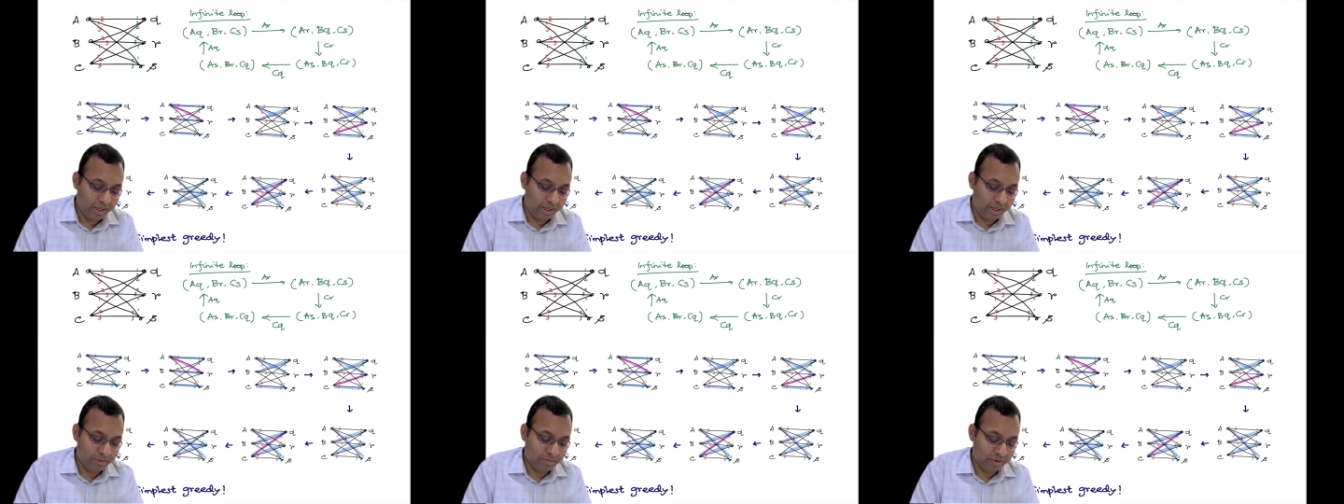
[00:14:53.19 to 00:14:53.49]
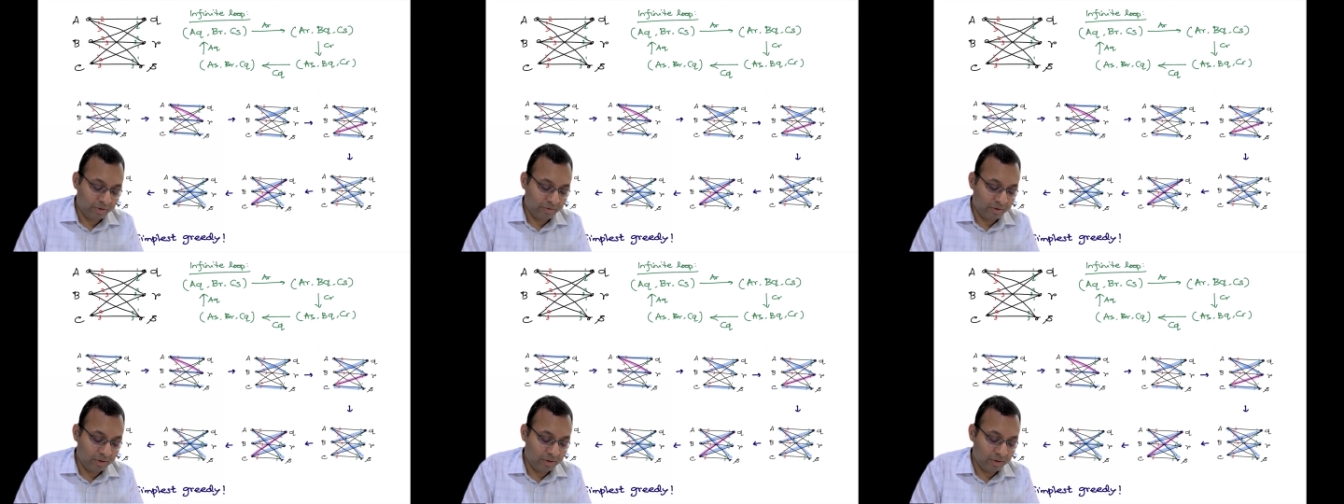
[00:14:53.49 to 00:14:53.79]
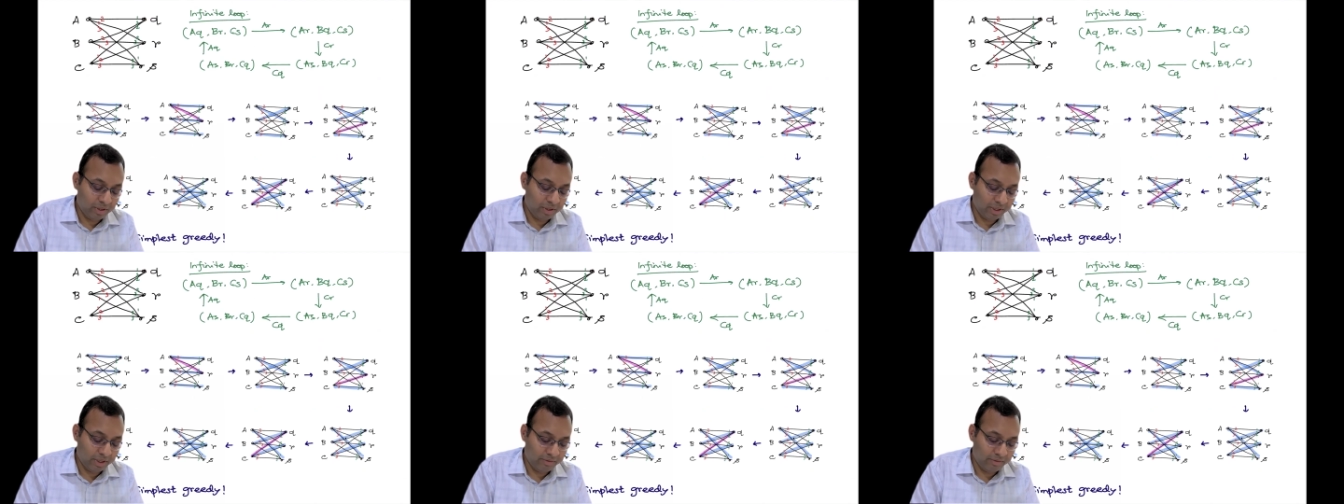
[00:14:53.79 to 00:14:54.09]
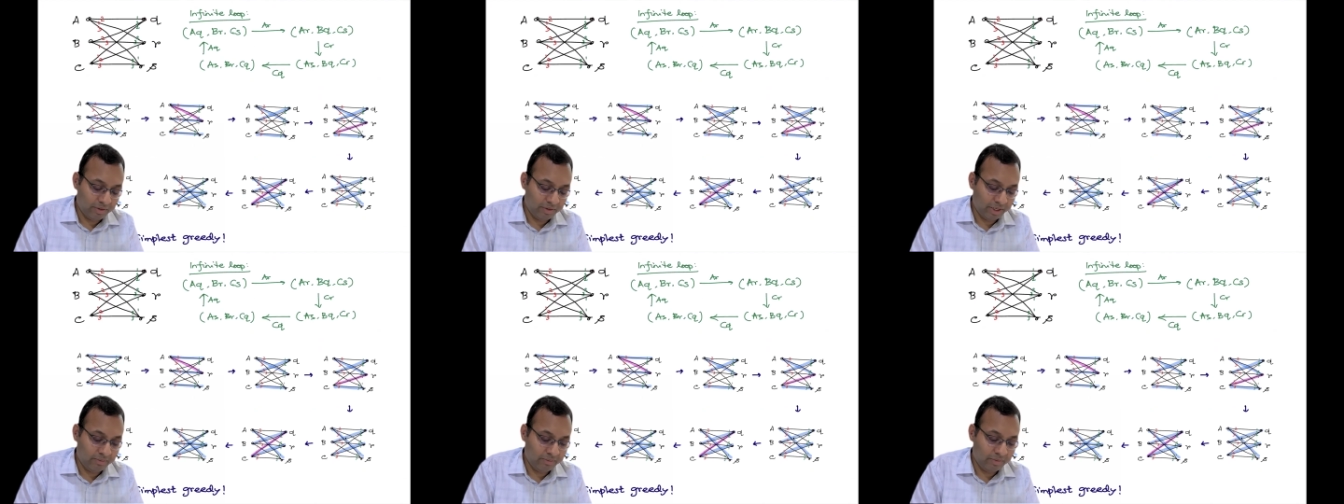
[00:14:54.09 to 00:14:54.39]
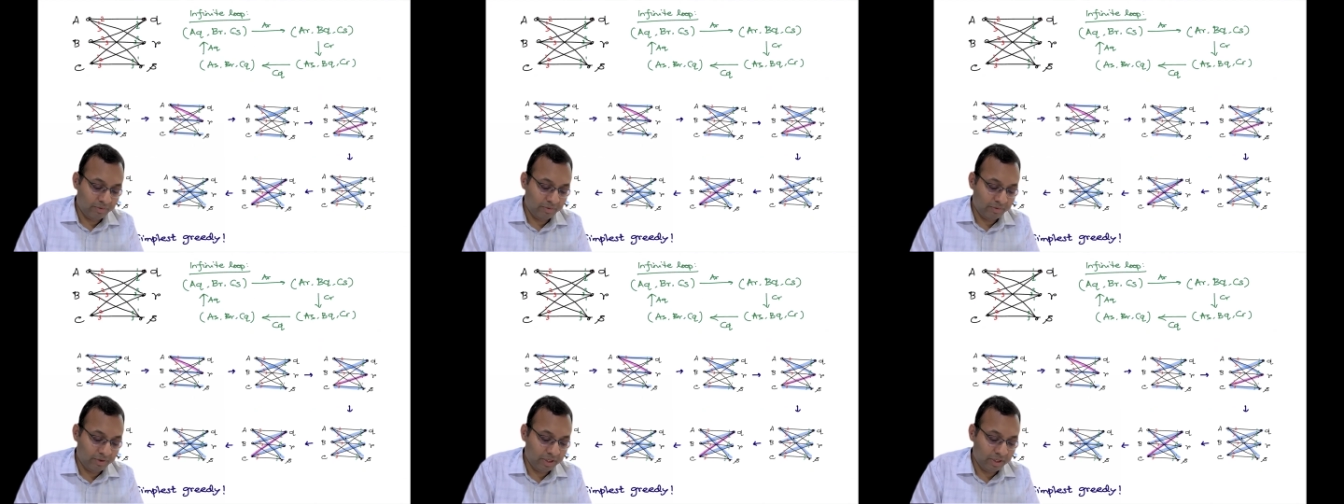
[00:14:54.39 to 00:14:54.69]
second preference, uh, second
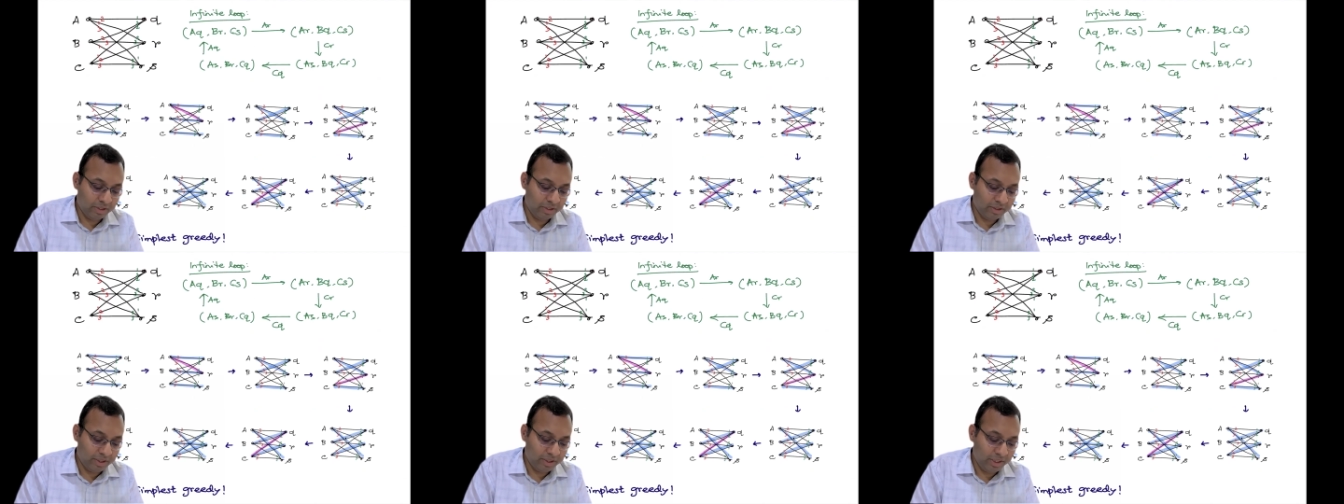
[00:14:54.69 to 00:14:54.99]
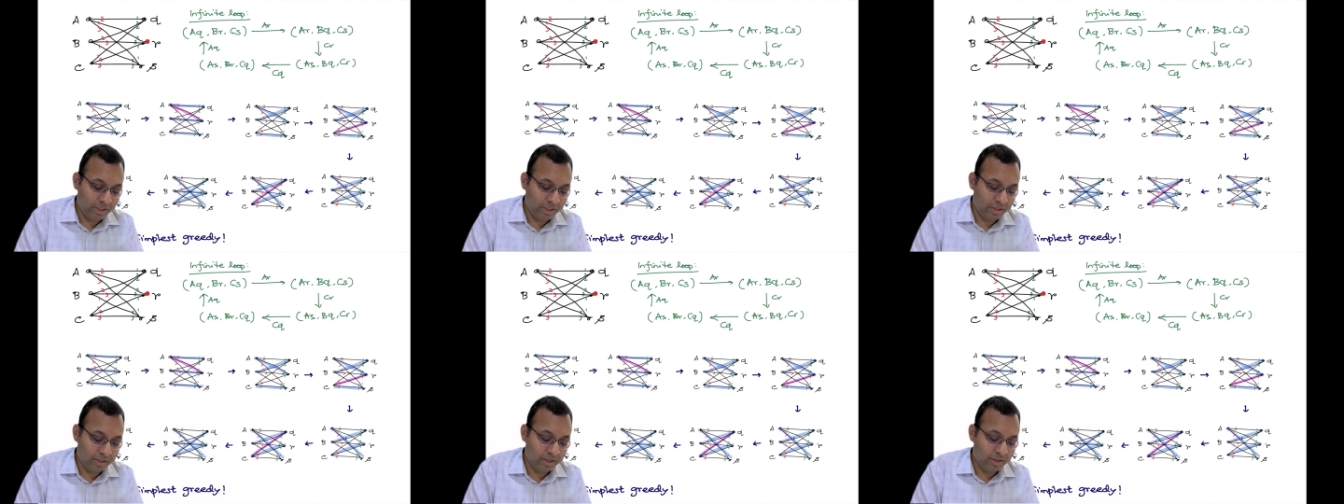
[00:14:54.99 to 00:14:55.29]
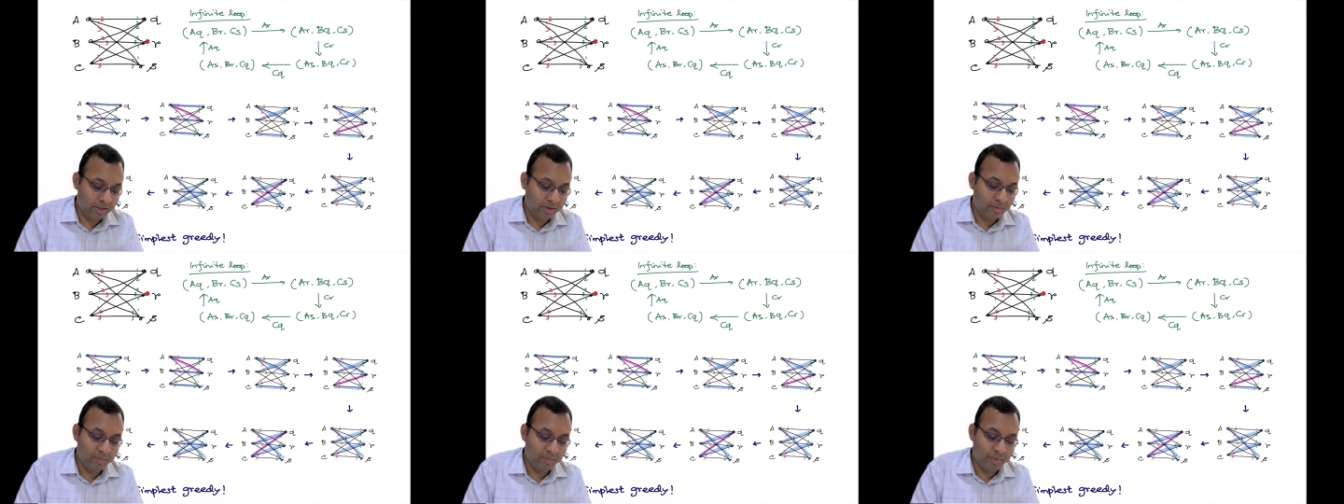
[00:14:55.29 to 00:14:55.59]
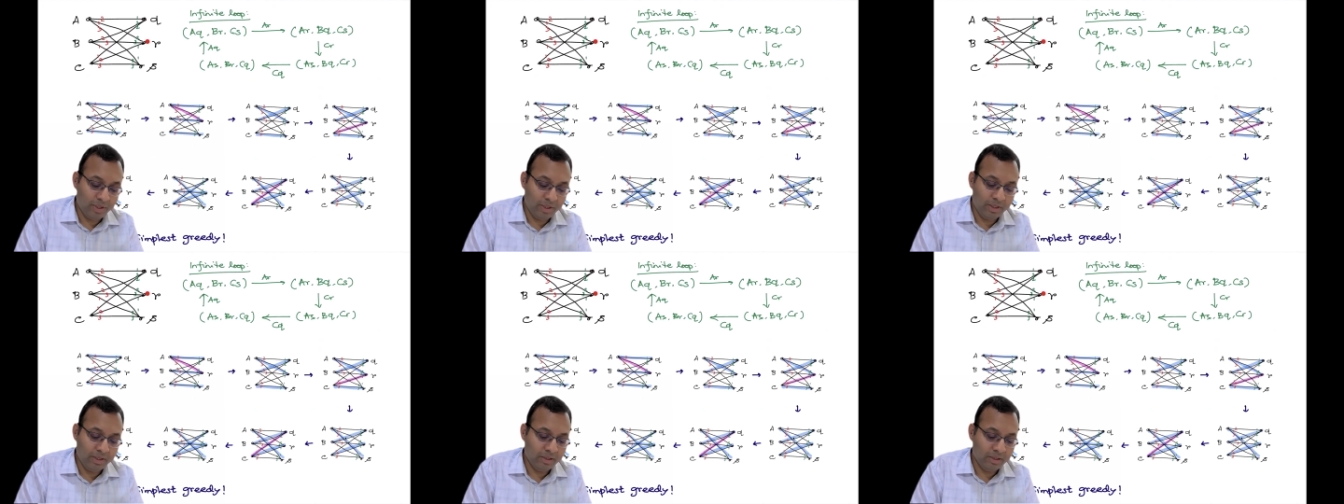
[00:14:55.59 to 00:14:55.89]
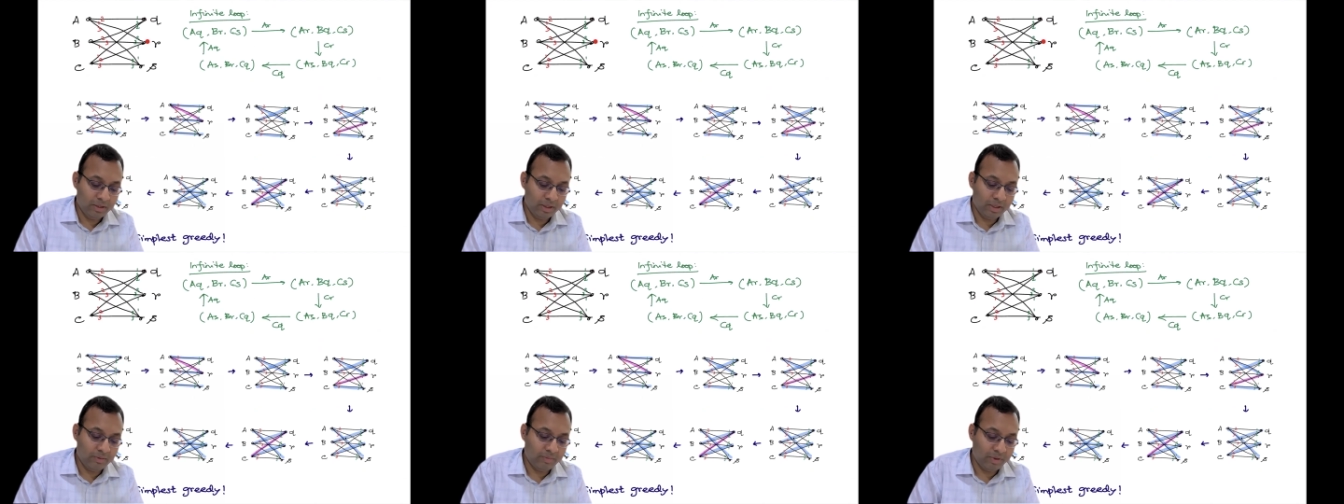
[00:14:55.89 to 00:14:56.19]
preference, and three is B,
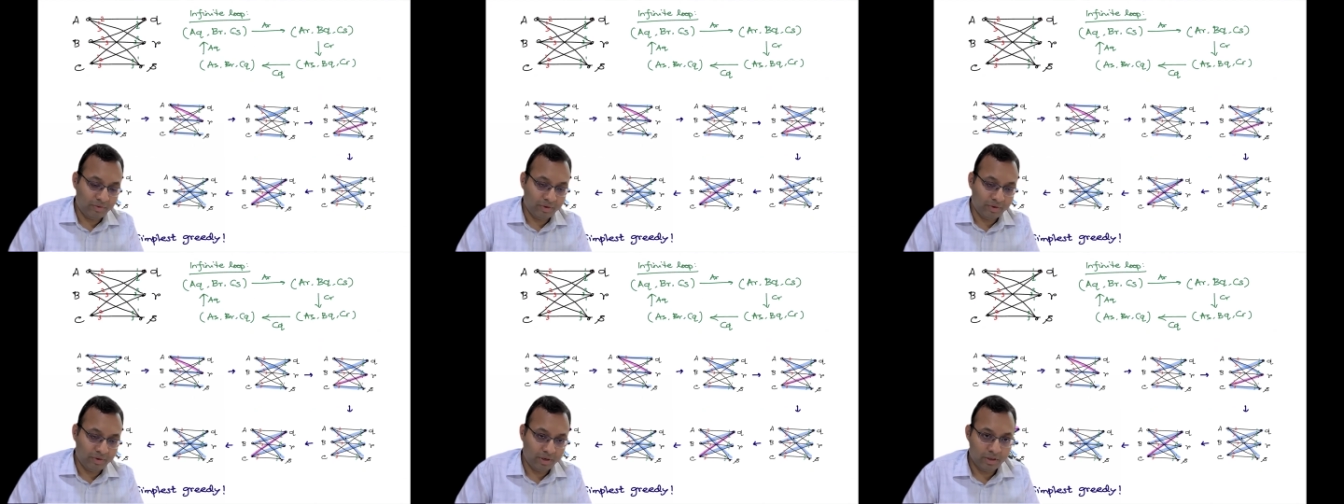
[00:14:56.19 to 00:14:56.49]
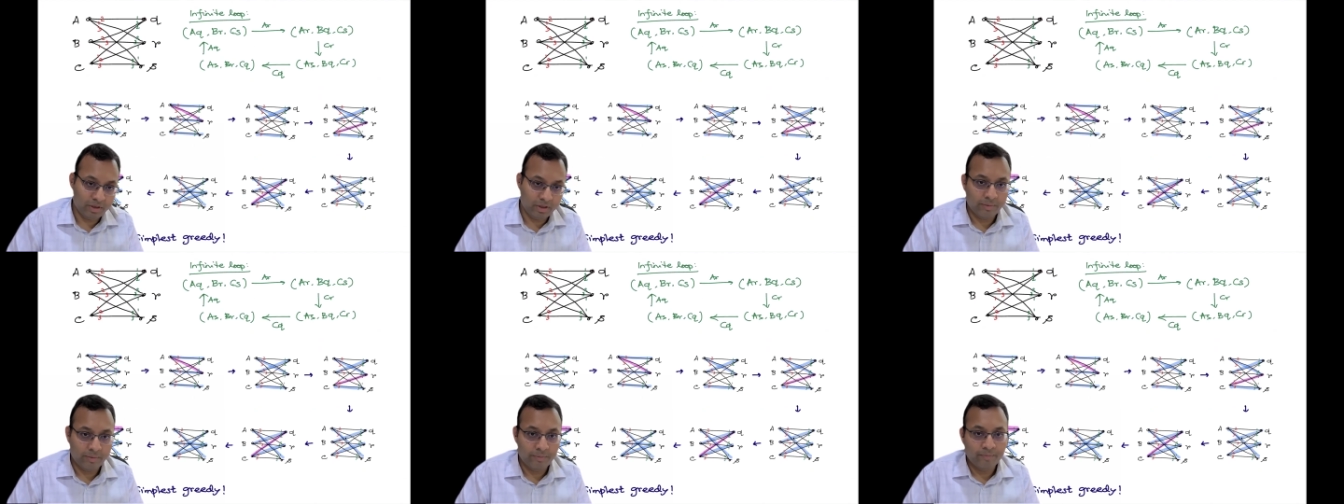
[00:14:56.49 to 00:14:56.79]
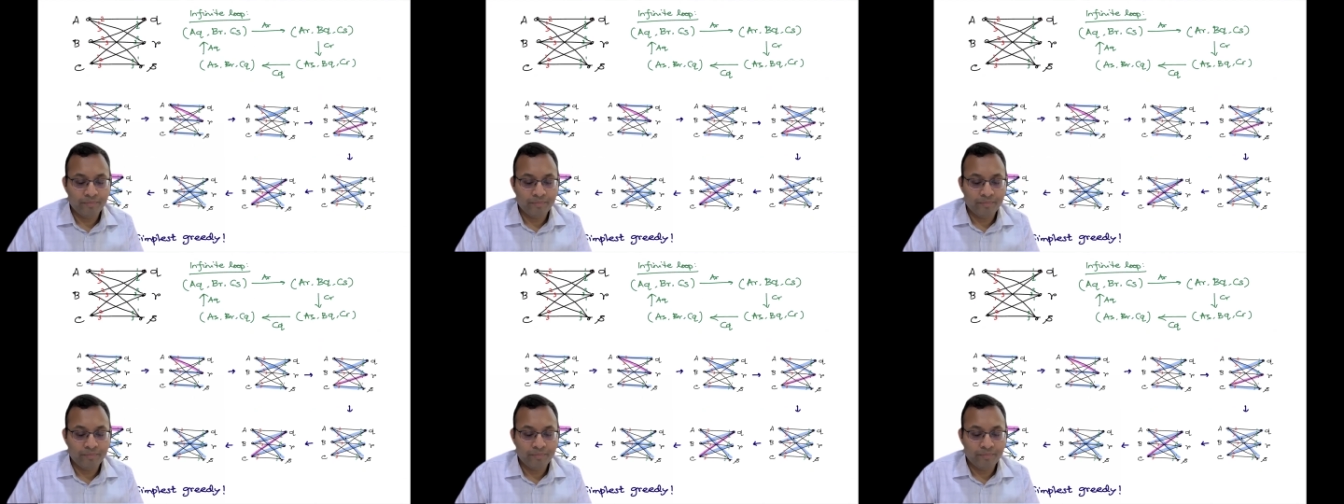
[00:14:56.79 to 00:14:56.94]
third preference.